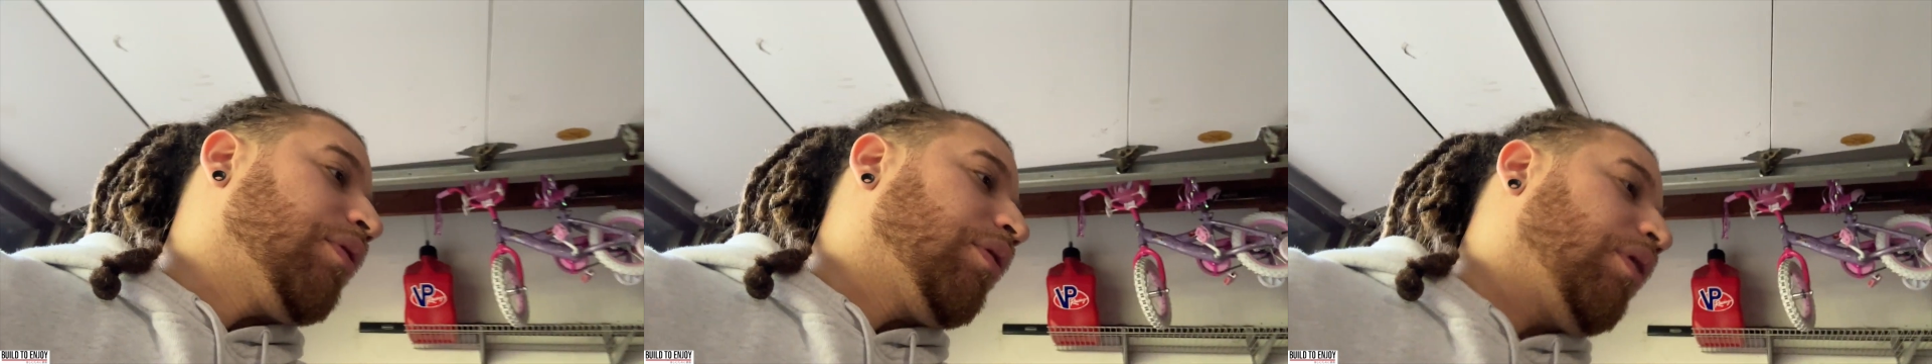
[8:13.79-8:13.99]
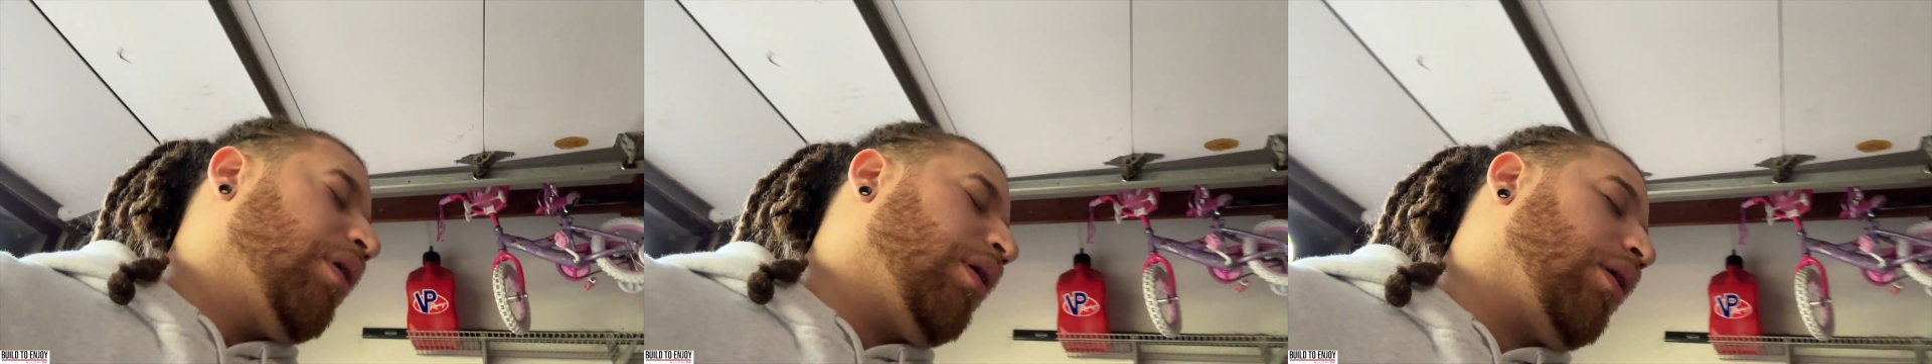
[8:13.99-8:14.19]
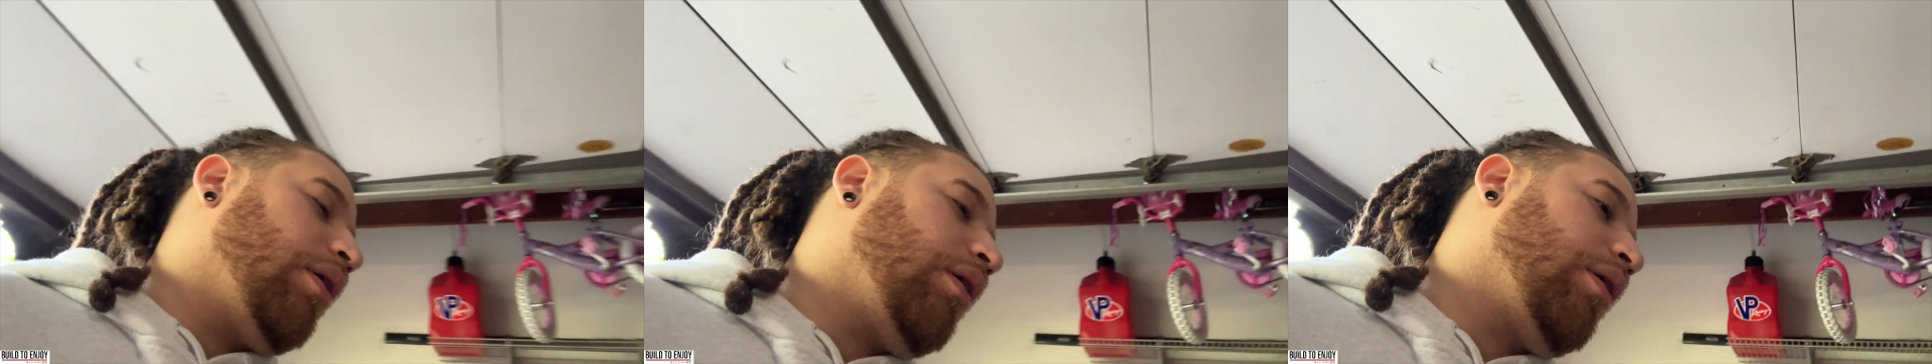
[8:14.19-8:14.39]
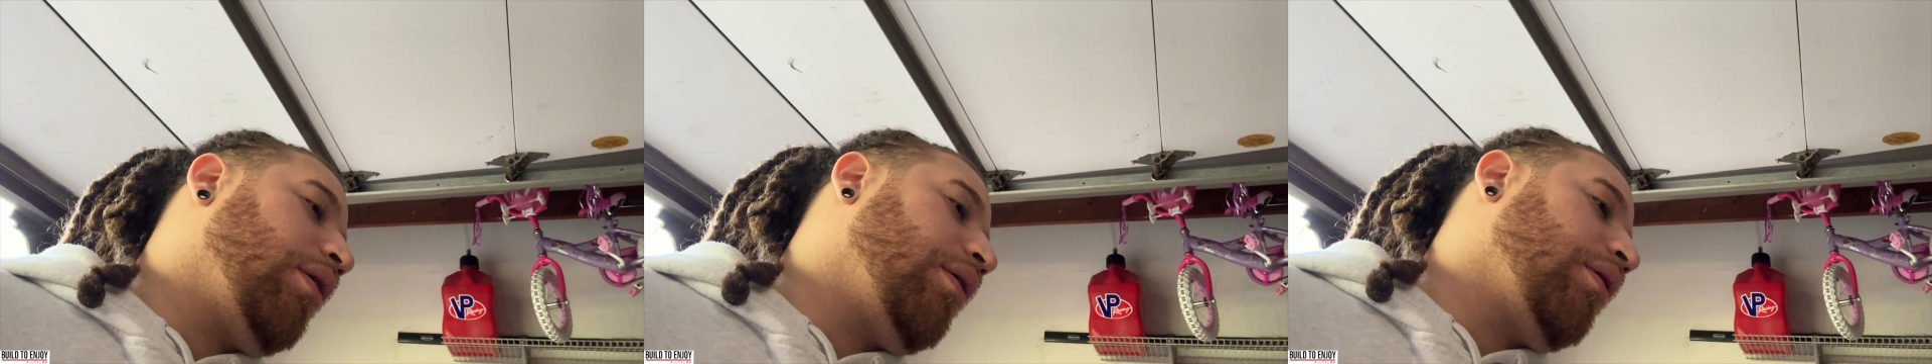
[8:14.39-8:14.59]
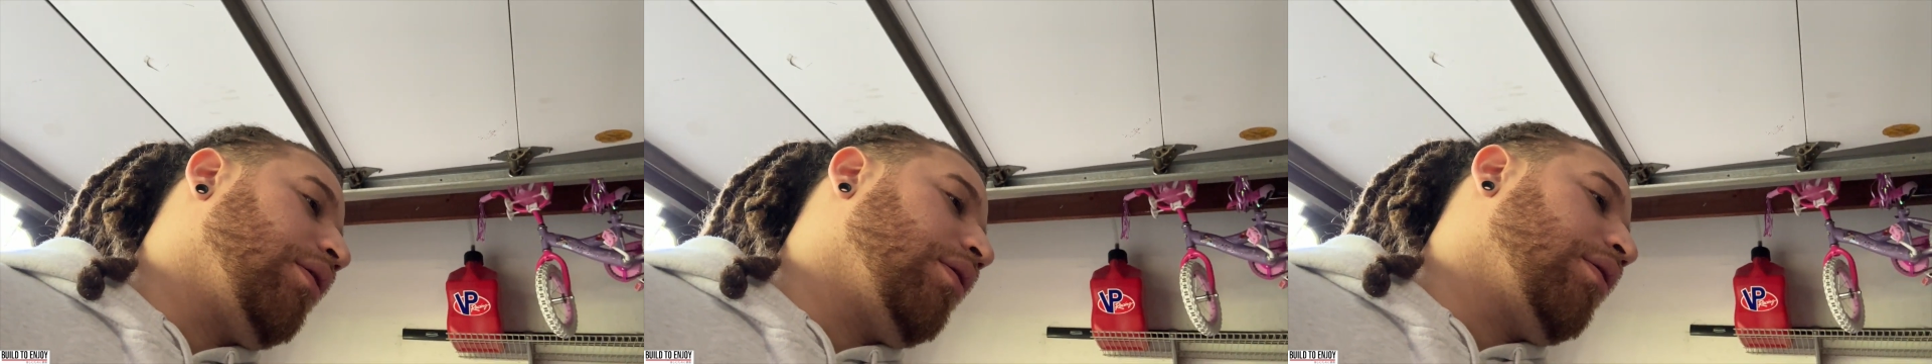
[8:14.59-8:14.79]

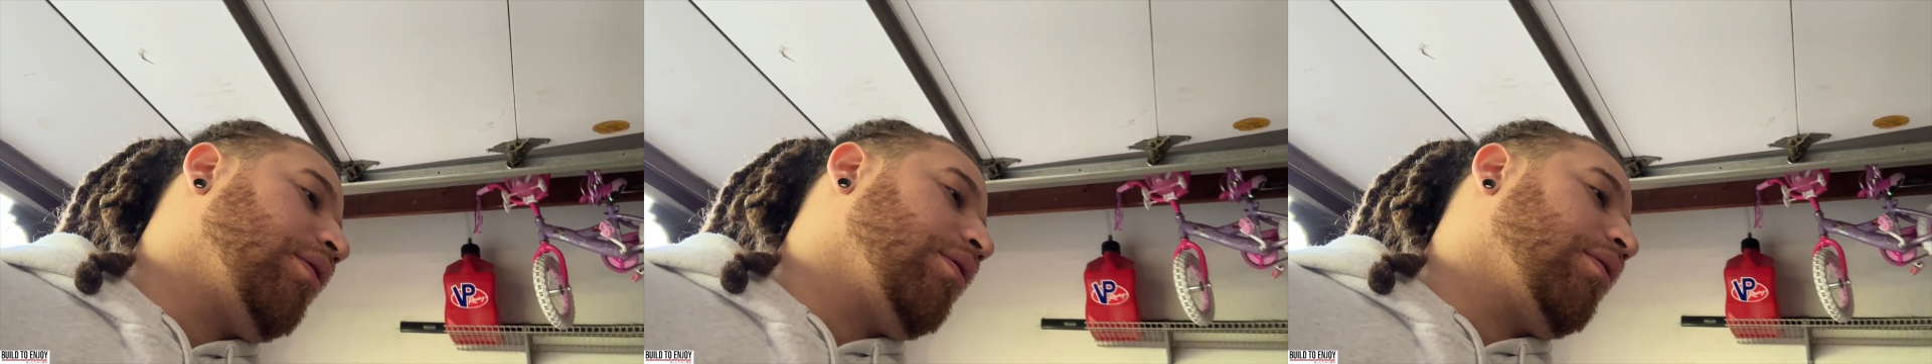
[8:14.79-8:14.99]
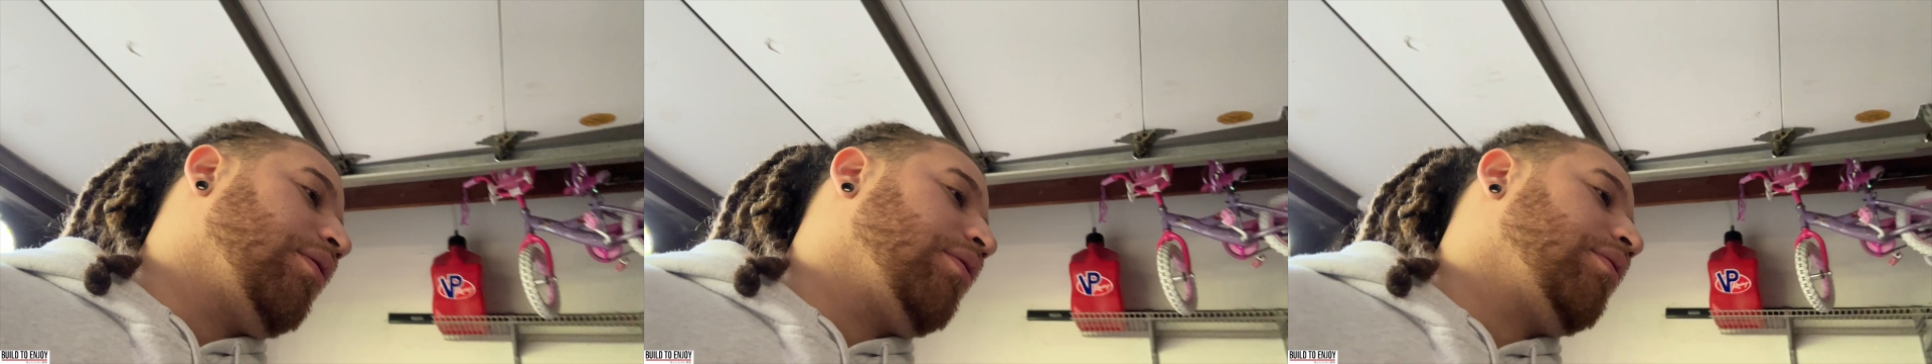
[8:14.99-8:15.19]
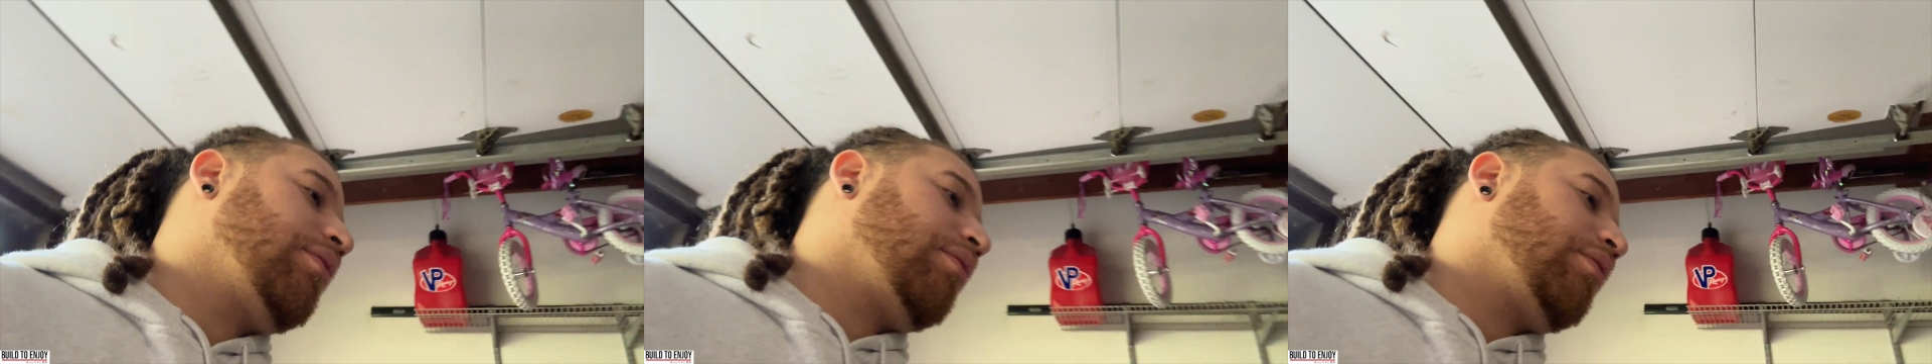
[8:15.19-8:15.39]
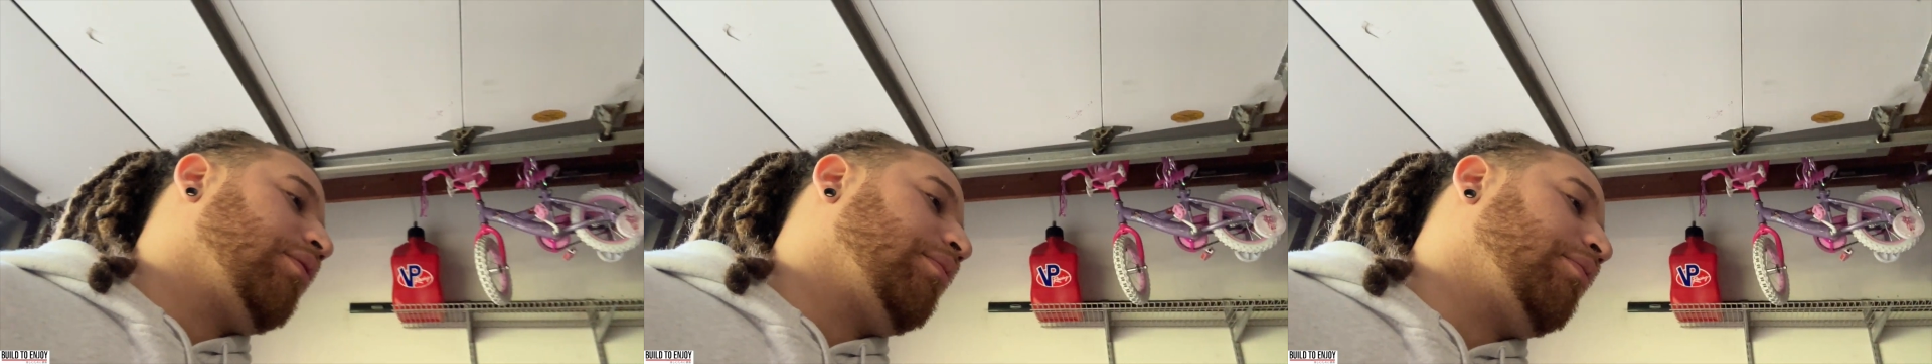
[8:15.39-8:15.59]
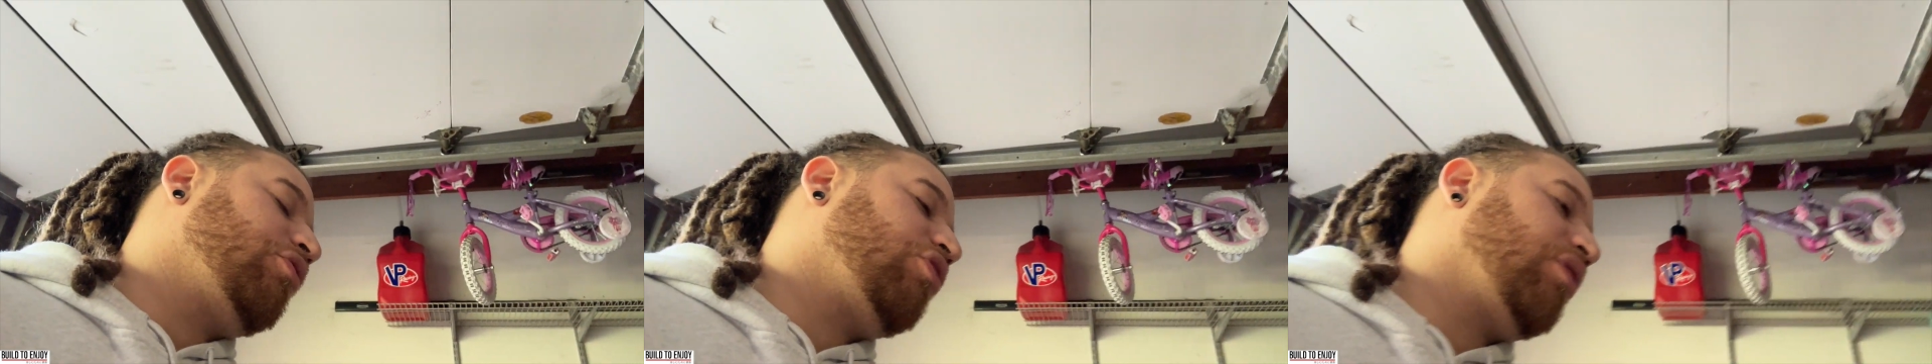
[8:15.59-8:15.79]

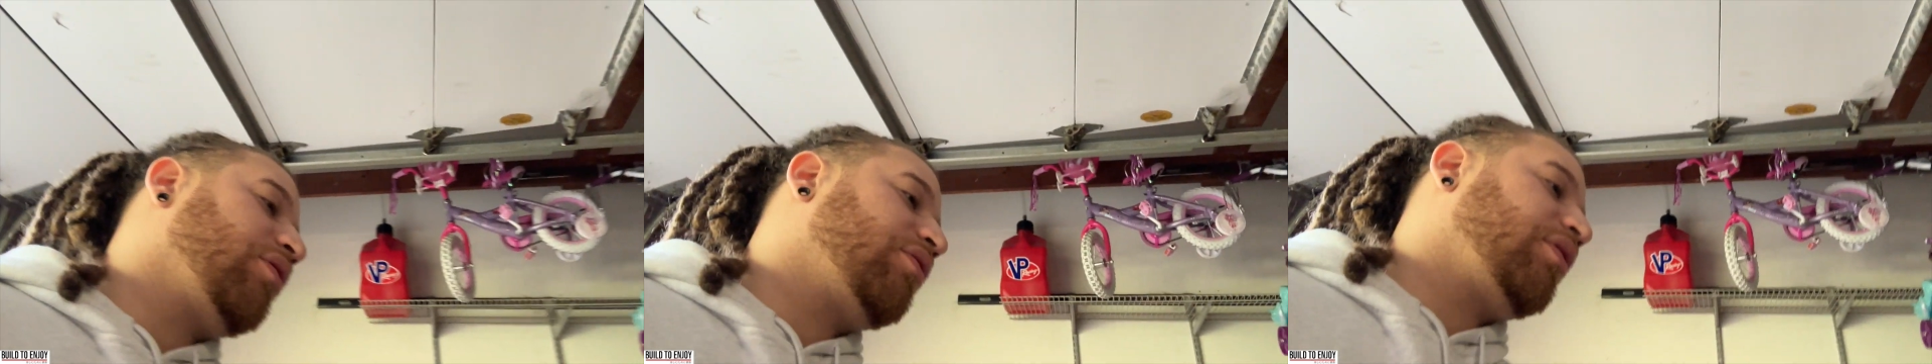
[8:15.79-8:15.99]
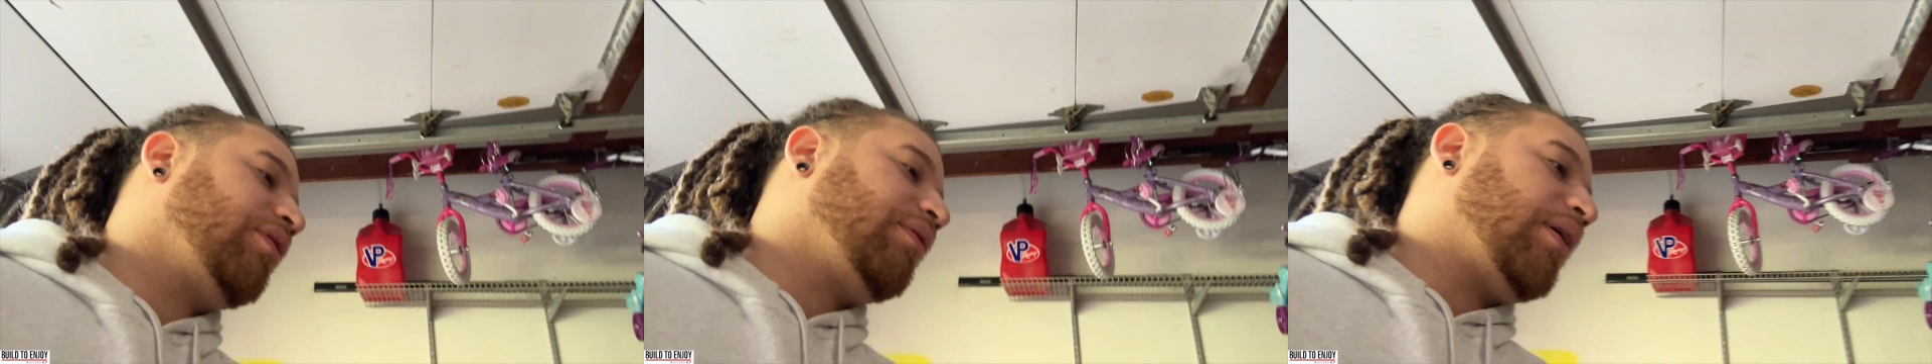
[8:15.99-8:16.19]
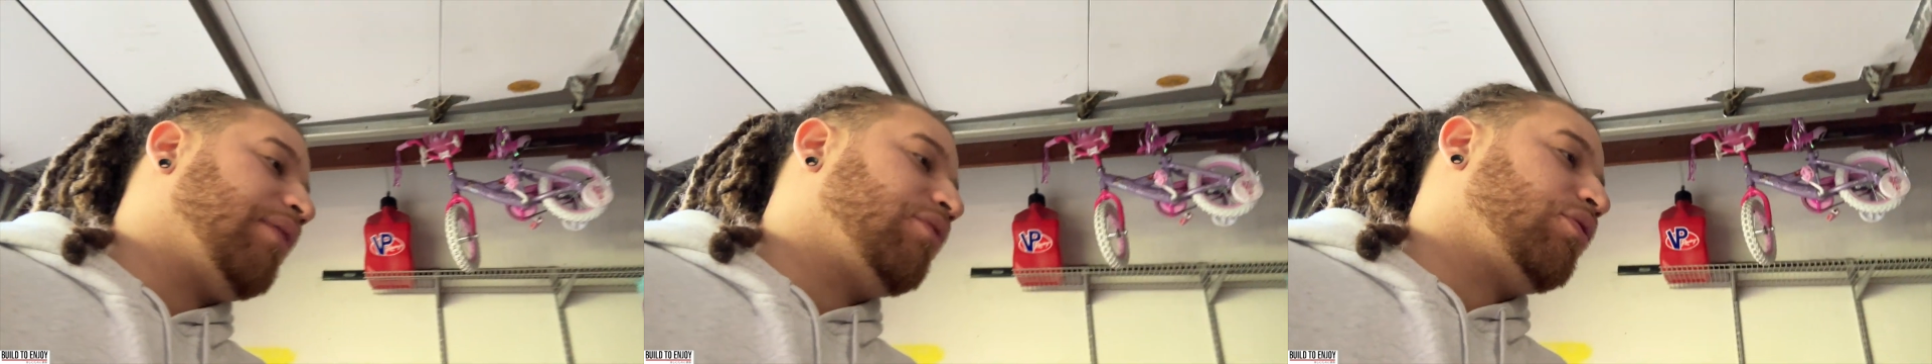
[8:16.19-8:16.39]
I'm trying to see if I have